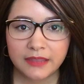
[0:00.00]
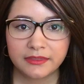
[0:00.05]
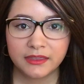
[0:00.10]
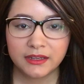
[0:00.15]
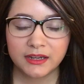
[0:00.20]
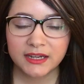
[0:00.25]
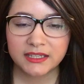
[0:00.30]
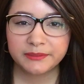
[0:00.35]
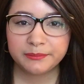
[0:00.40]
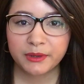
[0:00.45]

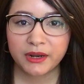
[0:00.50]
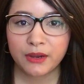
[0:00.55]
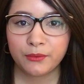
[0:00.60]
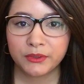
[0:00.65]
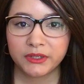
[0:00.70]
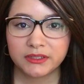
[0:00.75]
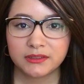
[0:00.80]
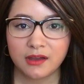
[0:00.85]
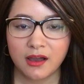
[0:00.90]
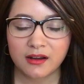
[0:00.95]
The next book I
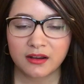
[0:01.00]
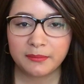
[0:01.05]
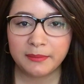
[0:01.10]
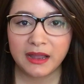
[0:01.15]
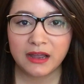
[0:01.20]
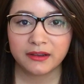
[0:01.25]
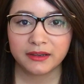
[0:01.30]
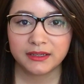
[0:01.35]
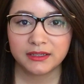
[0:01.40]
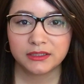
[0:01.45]
want to talk
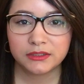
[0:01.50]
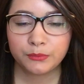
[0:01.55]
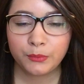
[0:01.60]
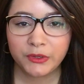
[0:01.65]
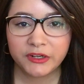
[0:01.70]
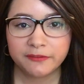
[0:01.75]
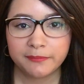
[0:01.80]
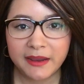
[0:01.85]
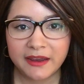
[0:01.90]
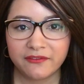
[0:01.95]
about is
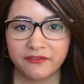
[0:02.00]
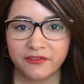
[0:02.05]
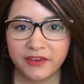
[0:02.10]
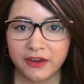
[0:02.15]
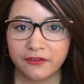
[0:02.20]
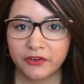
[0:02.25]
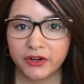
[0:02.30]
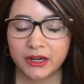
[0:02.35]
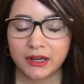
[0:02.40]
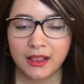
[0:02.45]
one of my
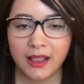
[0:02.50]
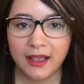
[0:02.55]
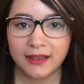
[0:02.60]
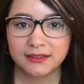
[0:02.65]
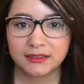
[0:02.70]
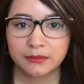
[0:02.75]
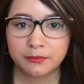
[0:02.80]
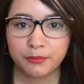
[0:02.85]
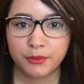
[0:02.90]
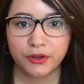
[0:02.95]
favorite
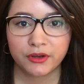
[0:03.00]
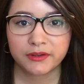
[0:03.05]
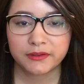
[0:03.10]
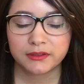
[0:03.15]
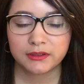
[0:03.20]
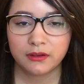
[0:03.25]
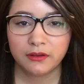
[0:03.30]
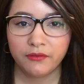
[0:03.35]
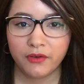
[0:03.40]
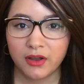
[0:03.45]
classic
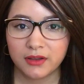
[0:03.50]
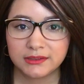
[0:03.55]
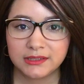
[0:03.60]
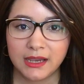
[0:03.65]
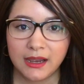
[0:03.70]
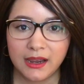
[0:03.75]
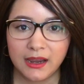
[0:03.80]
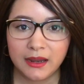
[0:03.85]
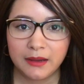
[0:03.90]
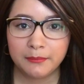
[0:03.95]
books of all
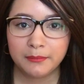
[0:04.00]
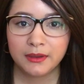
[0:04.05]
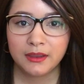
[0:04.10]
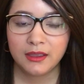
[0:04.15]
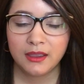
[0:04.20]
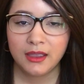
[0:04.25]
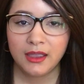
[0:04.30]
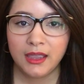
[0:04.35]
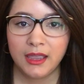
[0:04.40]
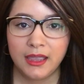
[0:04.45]
time,
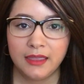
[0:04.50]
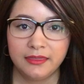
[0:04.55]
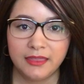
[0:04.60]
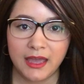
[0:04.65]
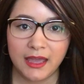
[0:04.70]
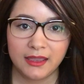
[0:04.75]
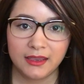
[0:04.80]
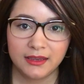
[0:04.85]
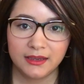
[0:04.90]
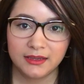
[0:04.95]
and
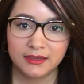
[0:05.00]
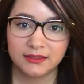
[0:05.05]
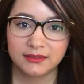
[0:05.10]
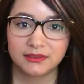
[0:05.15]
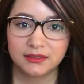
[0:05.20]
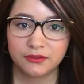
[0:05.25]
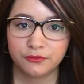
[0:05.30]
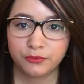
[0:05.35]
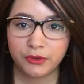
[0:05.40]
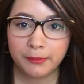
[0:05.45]
that
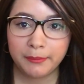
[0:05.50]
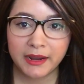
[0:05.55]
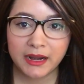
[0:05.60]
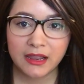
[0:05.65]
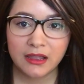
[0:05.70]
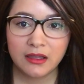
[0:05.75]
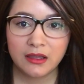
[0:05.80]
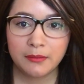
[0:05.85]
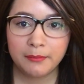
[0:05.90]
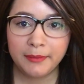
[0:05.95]
is
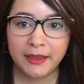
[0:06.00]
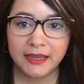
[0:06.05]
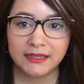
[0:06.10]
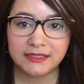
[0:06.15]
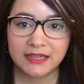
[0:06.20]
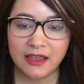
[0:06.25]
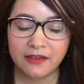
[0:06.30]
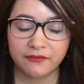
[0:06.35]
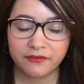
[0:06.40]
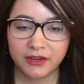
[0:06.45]
Rebecca by
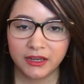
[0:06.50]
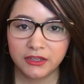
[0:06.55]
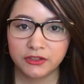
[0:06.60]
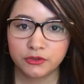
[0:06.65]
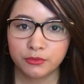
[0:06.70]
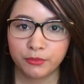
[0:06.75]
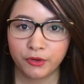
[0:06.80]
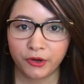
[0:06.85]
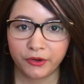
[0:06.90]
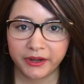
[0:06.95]
Daphne
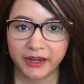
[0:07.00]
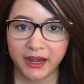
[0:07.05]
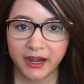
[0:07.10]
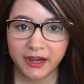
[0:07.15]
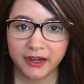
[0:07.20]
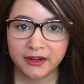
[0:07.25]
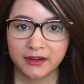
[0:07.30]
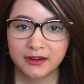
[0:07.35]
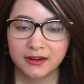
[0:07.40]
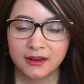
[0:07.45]
du
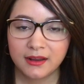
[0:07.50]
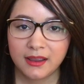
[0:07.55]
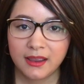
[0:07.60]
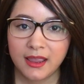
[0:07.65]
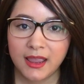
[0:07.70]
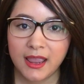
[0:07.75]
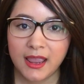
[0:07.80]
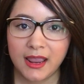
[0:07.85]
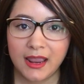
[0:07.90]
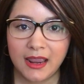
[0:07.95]
Maurier.
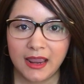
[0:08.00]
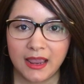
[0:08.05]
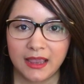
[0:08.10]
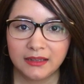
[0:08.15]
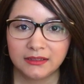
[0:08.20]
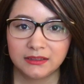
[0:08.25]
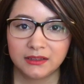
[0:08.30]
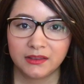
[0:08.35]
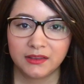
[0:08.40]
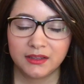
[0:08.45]

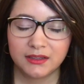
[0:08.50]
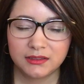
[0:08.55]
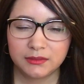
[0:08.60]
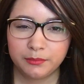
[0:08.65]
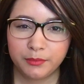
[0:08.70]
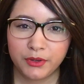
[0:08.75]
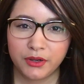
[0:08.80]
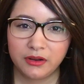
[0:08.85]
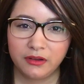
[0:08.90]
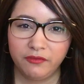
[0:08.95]
And this
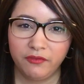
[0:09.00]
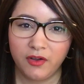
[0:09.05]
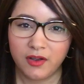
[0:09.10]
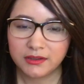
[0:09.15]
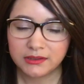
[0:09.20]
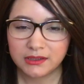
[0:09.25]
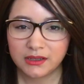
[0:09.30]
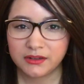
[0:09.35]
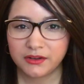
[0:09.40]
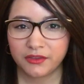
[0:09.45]
book
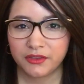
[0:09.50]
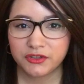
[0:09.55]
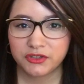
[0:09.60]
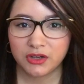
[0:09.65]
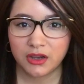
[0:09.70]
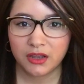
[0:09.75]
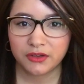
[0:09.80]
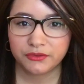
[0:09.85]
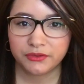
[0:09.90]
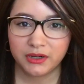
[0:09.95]
falls under the
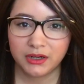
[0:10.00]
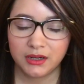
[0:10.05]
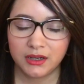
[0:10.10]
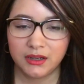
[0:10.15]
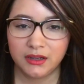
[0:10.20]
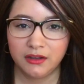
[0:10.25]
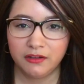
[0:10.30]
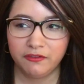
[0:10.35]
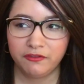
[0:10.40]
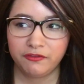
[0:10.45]
genre
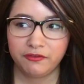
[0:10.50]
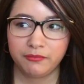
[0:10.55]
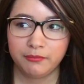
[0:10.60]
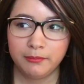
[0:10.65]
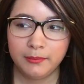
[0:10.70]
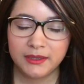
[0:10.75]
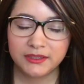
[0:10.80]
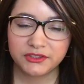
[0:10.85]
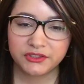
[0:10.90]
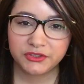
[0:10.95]
of
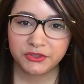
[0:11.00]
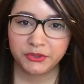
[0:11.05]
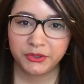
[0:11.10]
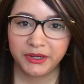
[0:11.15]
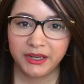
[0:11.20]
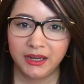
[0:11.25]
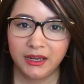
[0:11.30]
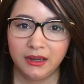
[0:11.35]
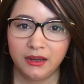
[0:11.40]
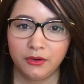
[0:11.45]

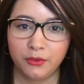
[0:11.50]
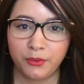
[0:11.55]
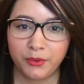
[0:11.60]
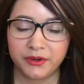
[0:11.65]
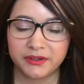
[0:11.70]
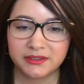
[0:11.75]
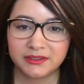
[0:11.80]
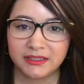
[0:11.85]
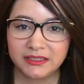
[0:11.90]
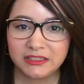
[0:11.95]
mystery
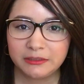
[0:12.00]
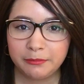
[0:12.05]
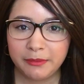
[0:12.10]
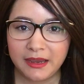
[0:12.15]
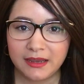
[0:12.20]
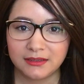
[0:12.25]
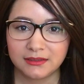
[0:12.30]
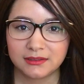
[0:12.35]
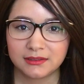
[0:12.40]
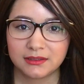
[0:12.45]
or
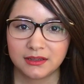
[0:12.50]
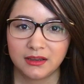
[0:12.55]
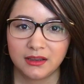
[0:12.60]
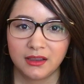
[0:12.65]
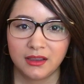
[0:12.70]
suspense.